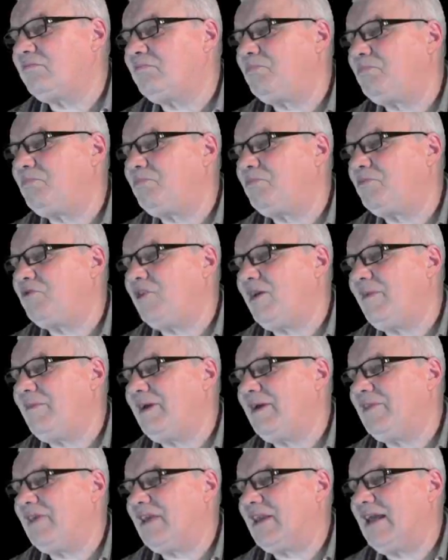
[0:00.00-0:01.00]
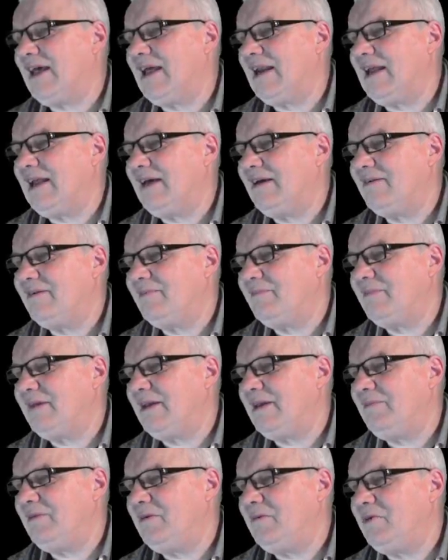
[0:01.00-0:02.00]
some other color,
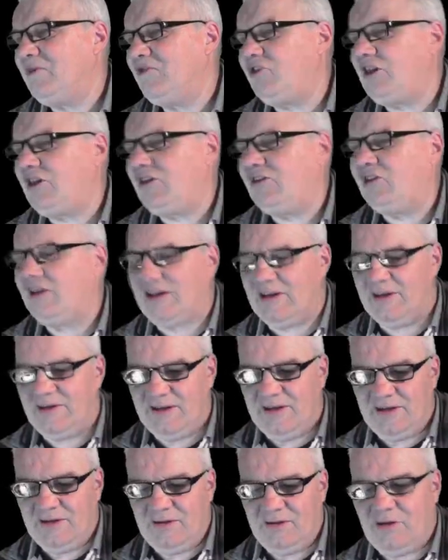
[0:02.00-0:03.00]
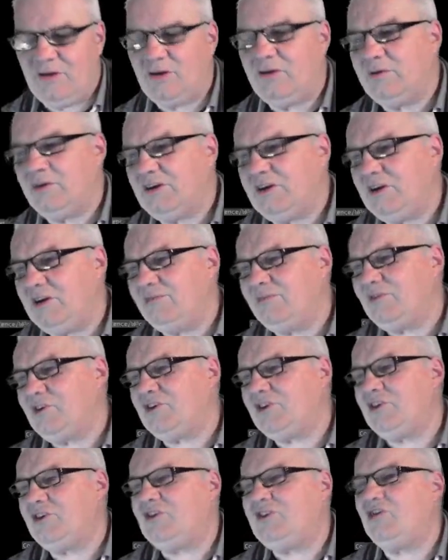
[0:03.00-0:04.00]
maybe magenta. Oh, we don't
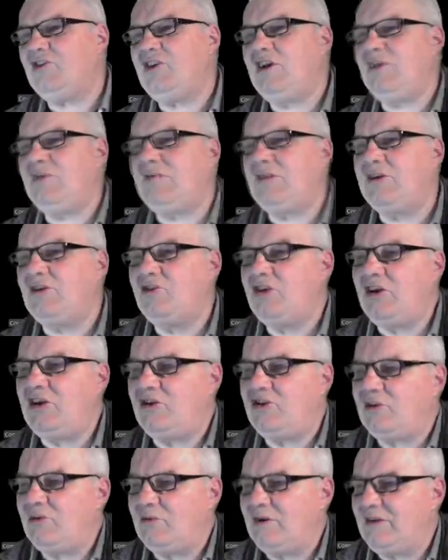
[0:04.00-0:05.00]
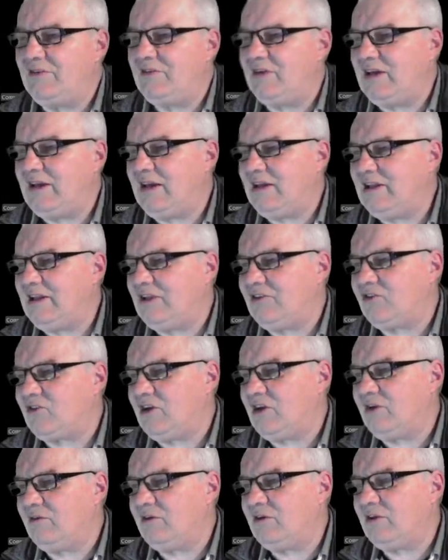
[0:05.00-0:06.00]
want a magenta one there. Let's
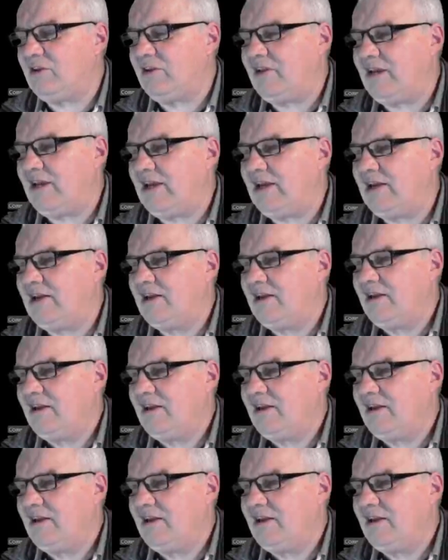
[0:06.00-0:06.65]
get rid of that.